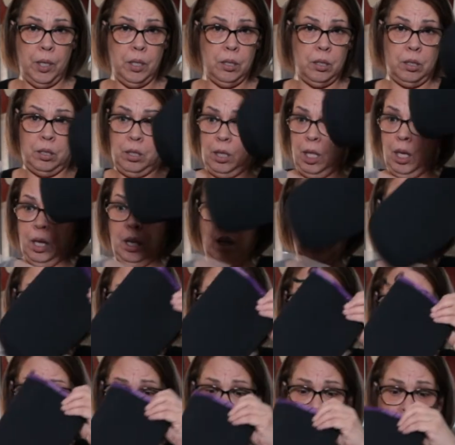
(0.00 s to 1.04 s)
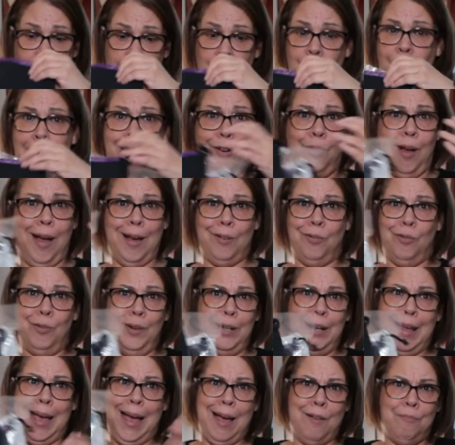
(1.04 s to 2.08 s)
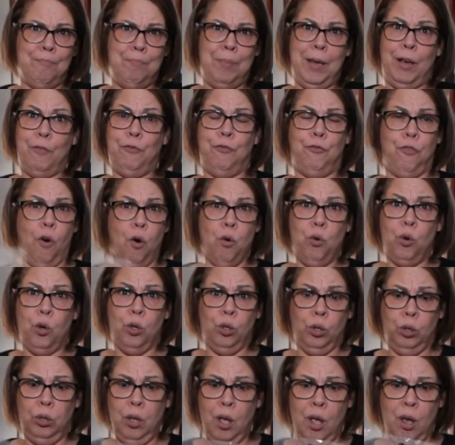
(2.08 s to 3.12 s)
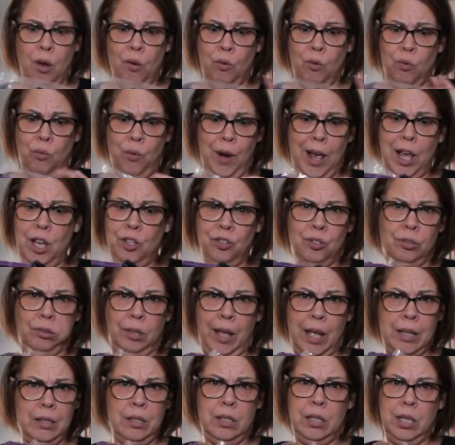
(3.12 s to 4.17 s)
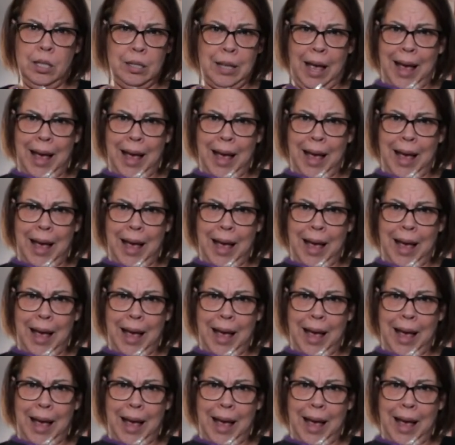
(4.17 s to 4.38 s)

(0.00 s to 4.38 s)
this thing. I never, you know, I don't really have big focal range lenses.